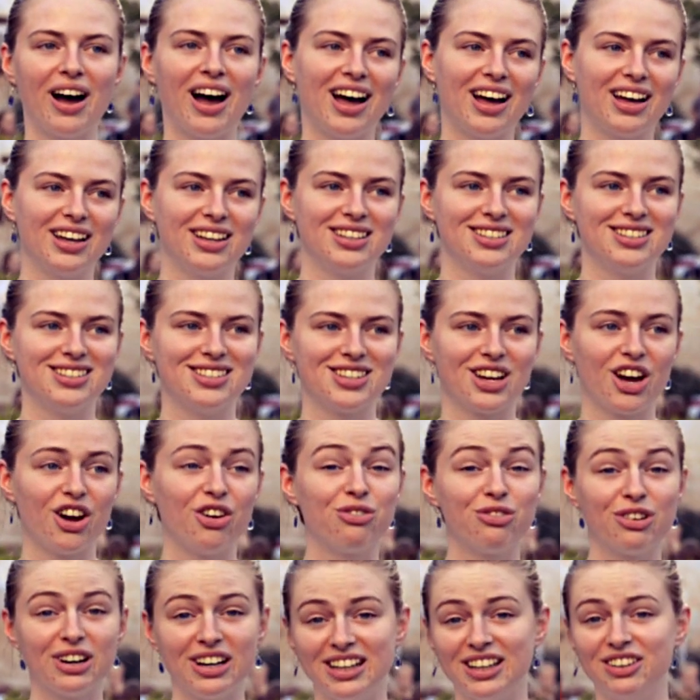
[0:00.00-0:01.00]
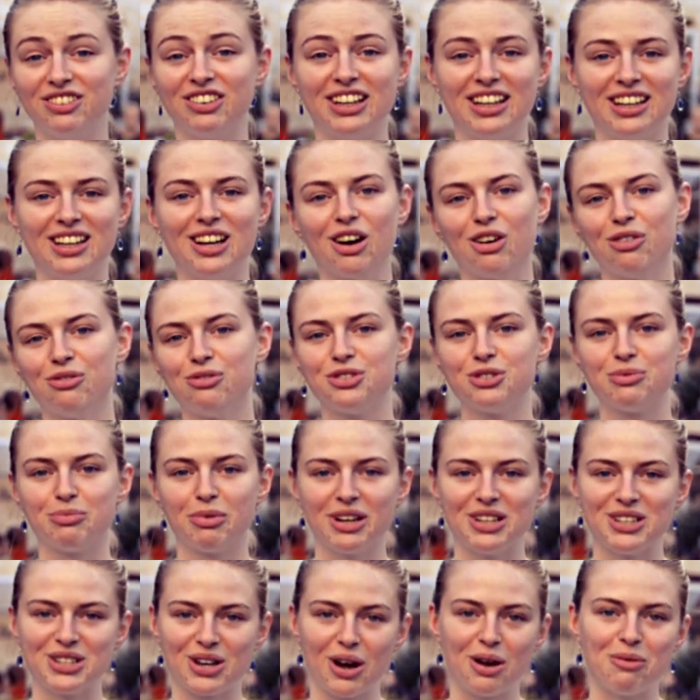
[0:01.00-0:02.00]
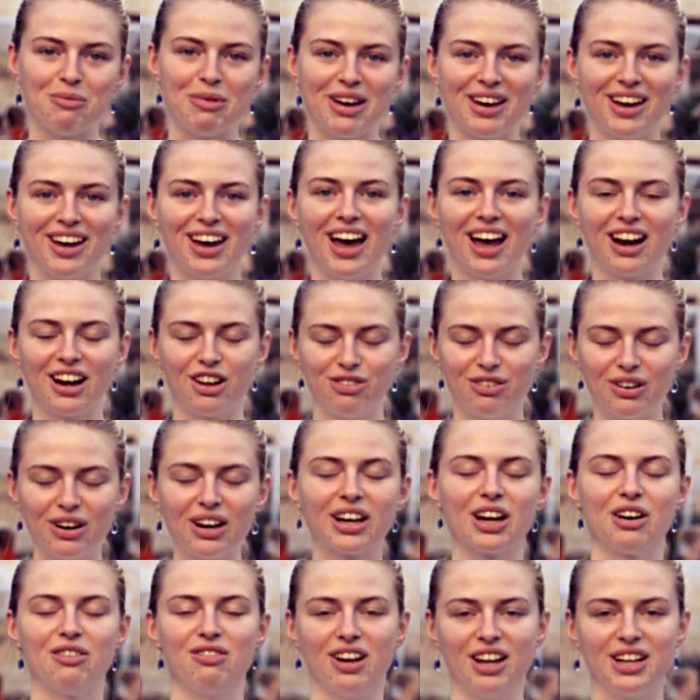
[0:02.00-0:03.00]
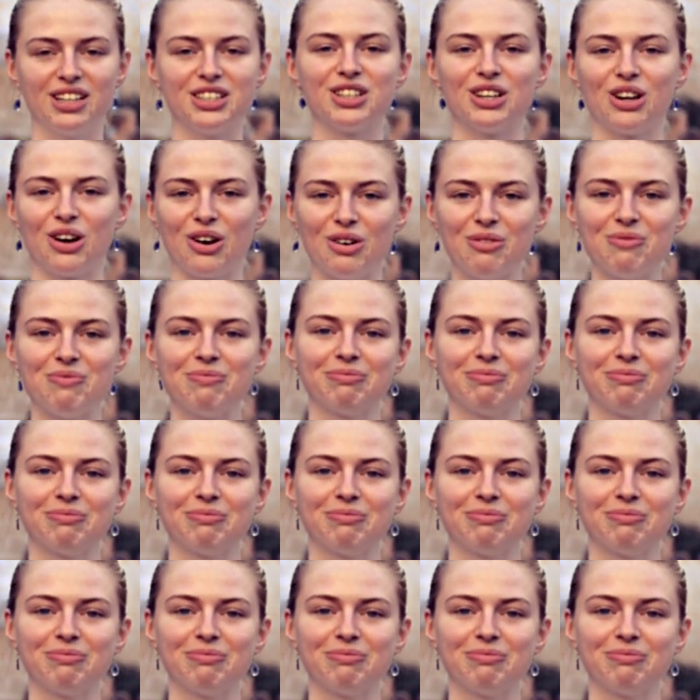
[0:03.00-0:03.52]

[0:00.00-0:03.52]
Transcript: And I've really loved my time here, and I feel like I've learned a lot.